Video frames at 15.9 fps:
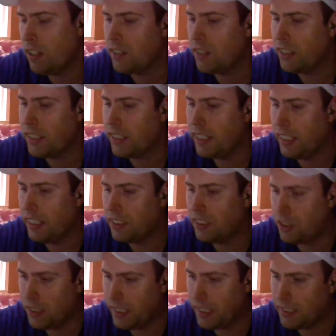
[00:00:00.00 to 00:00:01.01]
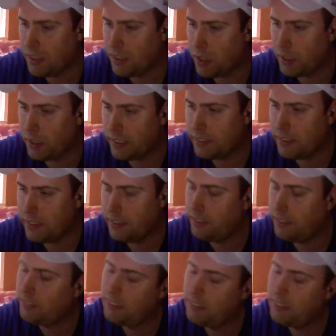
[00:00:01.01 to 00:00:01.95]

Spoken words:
Is there anything else you guys noticed?